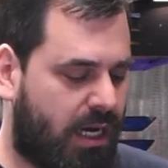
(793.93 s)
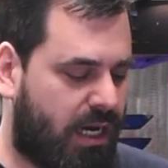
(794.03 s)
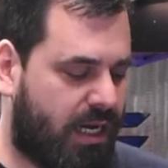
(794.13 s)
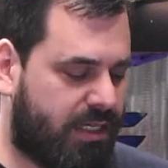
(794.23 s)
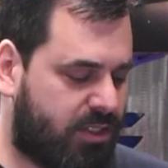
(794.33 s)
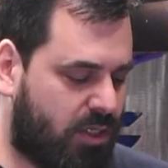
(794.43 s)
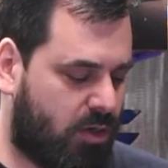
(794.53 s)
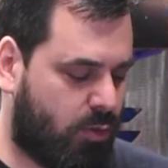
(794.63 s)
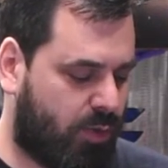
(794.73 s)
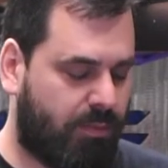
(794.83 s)
Uh, and
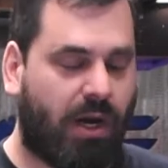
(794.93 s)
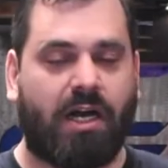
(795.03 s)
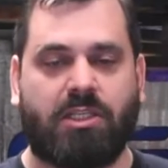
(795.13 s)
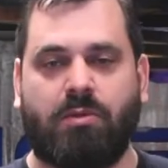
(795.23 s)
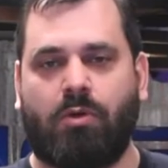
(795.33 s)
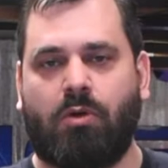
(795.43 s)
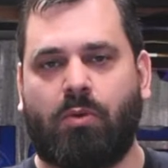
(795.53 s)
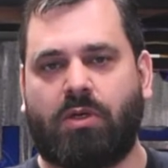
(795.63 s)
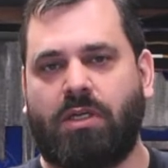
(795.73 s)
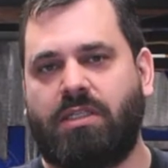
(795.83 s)
so when possible,
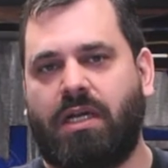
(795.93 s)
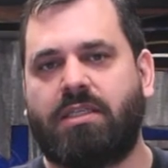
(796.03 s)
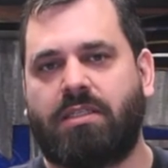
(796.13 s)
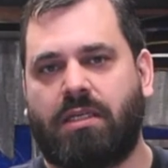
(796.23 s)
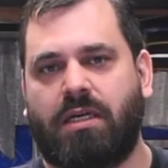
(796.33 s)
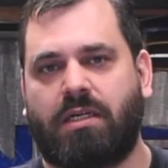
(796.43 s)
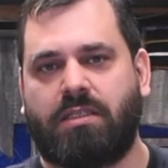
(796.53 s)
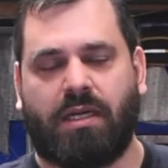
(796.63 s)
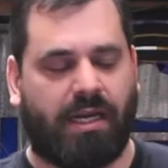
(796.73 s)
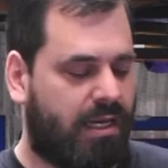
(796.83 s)
we're going to test
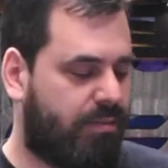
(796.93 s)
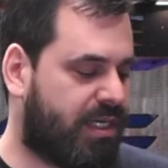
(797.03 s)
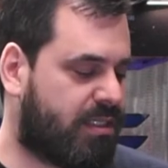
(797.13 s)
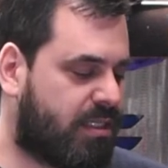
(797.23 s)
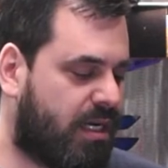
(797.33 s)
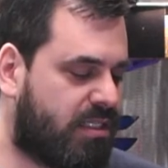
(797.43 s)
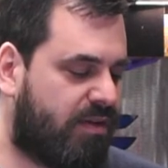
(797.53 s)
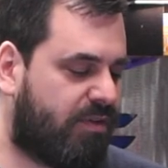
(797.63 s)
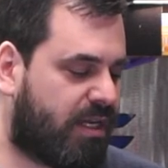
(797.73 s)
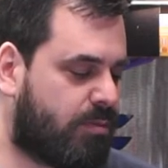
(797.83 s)
things and be as
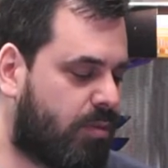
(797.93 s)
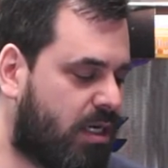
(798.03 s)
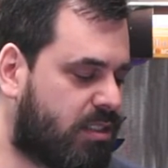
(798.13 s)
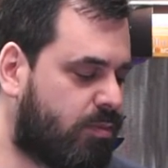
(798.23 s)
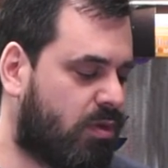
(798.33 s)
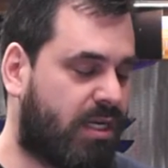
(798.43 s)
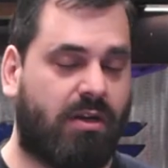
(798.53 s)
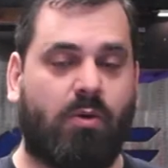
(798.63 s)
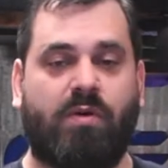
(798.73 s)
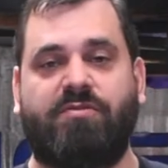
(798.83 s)
scientific as possible. And I
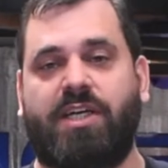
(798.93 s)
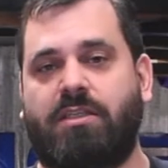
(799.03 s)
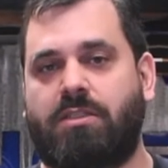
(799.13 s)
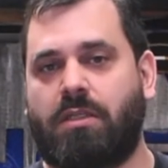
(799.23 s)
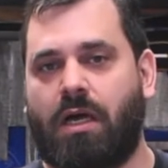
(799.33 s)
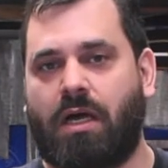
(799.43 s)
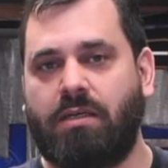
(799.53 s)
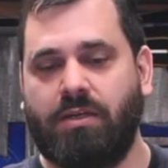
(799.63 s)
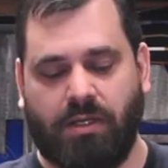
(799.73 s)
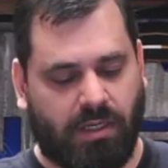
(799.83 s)
know we've changed a
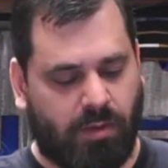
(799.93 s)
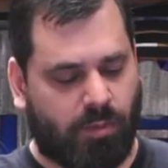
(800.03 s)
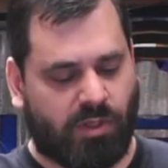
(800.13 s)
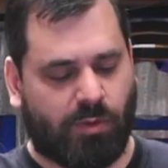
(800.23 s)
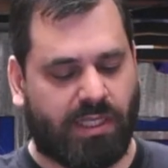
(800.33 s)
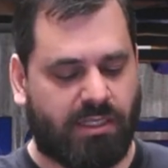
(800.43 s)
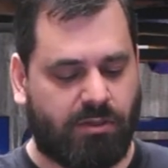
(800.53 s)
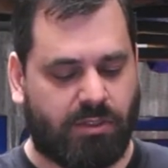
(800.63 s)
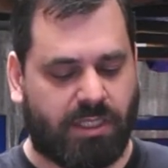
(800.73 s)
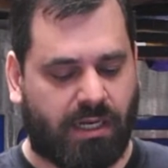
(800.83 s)
lot between these
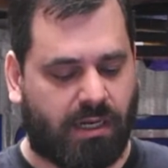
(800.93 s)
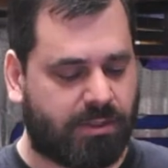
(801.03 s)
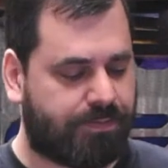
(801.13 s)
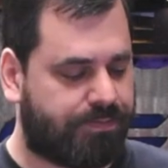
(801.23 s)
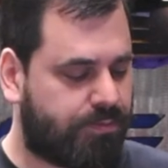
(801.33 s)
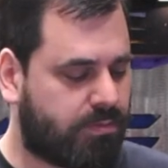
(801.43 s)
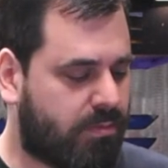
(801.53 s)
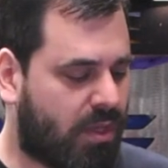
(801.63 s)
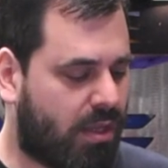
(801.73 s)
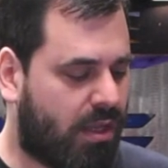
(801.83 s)
two setups.
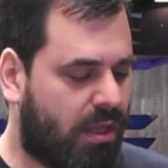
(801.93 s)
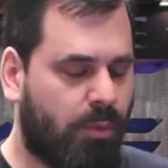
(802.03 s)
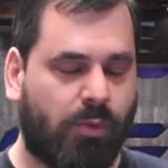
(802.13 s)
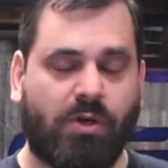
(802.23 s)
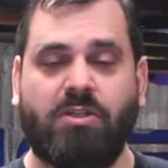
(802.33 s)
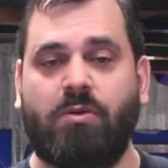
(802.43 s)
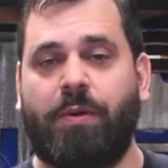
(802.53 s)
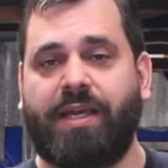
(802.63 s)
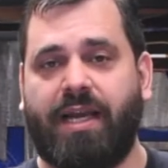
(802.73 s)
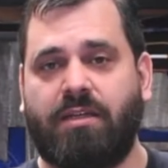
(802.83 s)
We're going to do
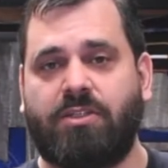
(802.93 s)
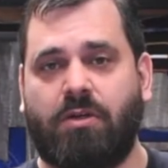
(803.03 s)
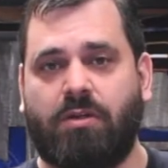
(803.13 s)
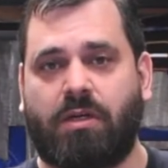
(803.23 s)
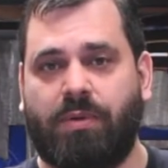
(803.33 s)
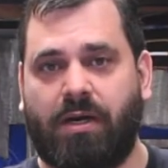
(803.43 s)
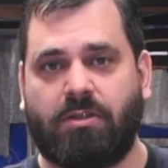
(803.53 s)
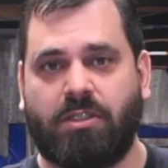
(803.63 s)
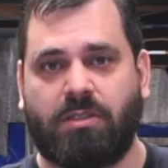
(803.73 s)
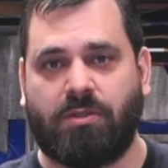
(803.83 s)
what we can to show the
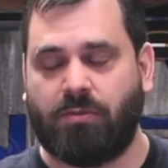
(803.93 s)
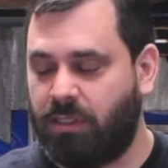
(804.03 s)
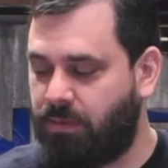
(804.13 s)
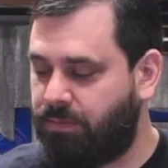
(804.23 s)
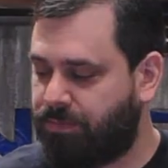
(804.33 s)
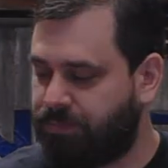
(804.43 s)
comparisons between them.